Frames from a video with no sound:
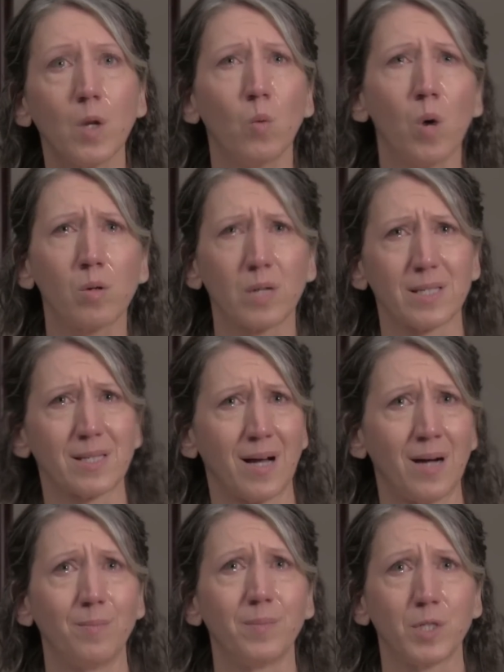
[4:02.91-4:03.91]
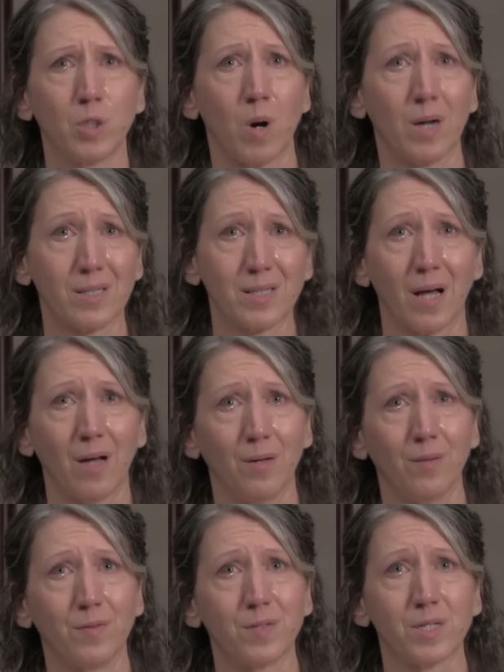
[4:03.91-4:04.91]
woke us up to
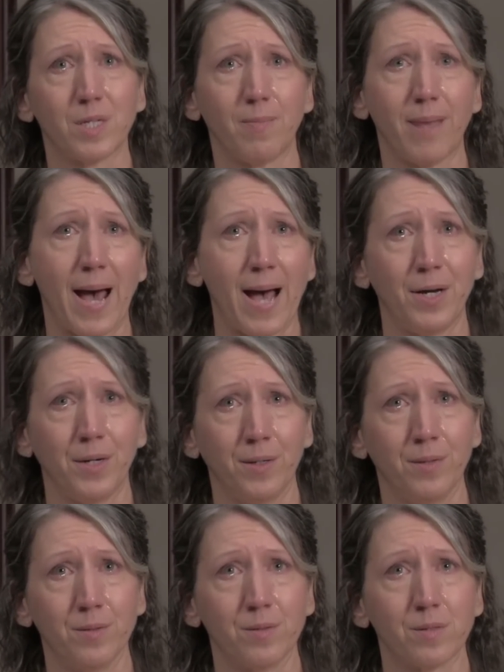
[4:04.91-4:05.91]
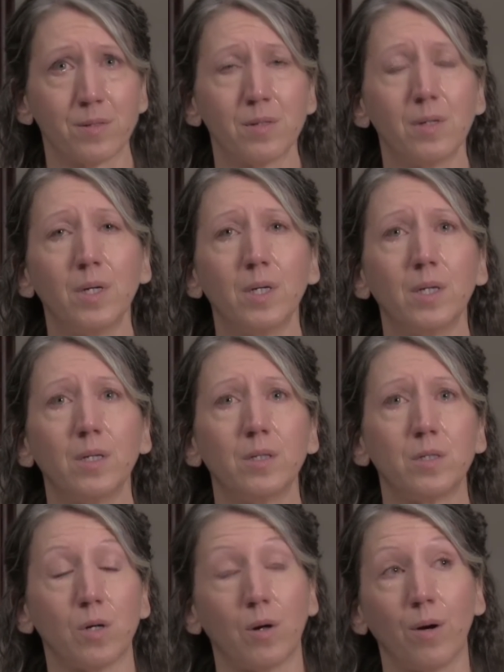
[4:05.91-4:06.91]
ourselves, to patterns,
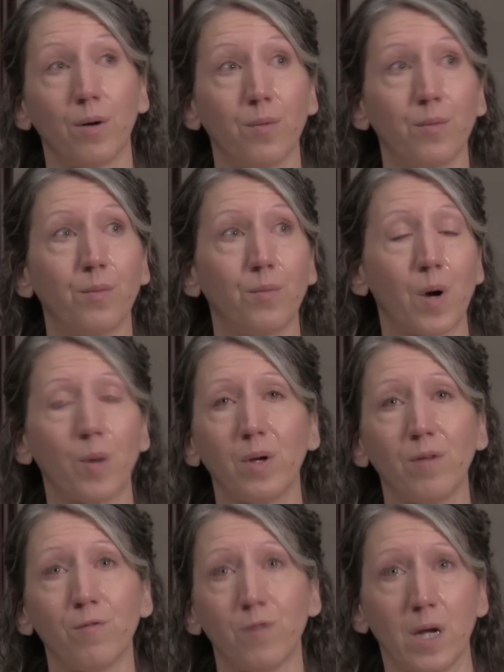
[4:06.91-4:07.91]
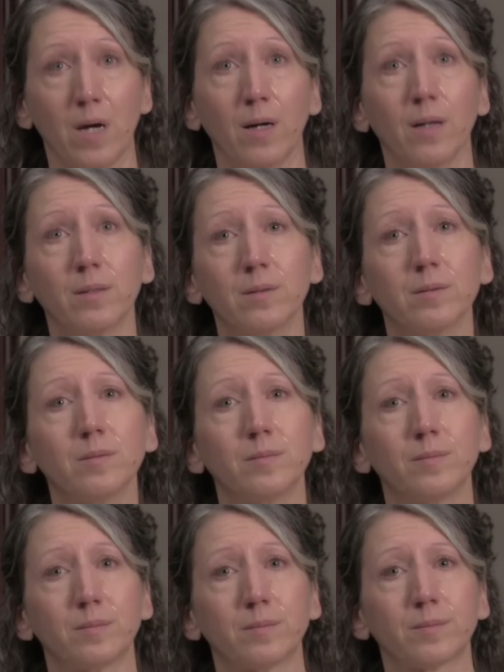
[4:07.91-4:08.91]
to what we fear,
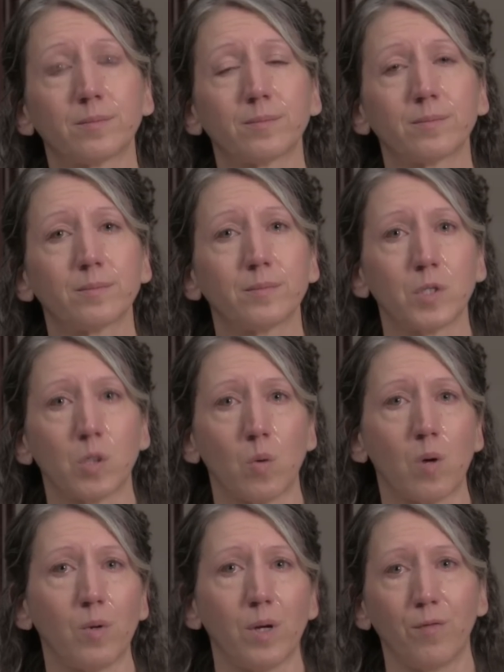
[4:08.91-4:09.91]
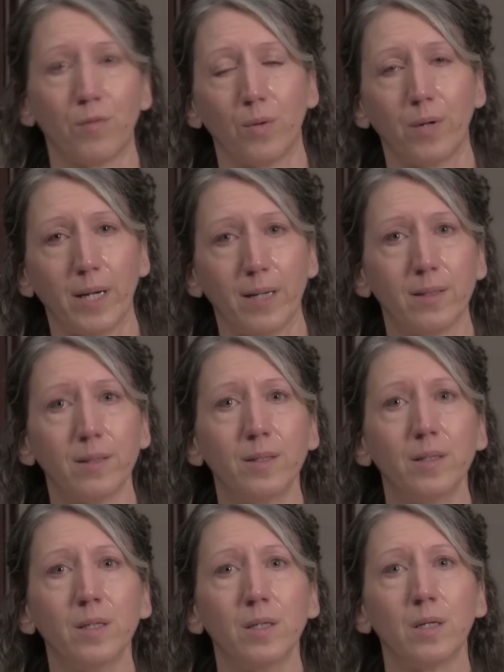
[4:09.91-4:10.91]
to what we avoid,
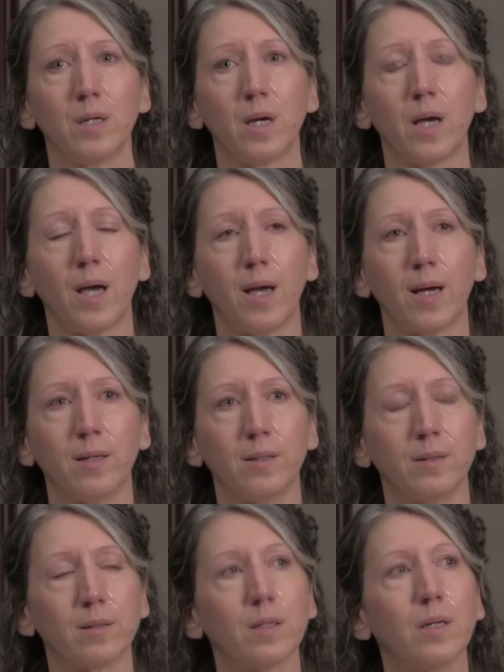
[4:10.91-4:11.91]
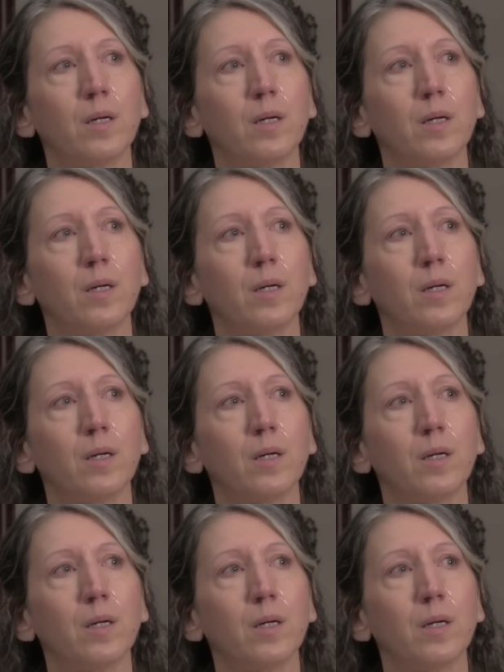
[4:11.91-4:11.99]
and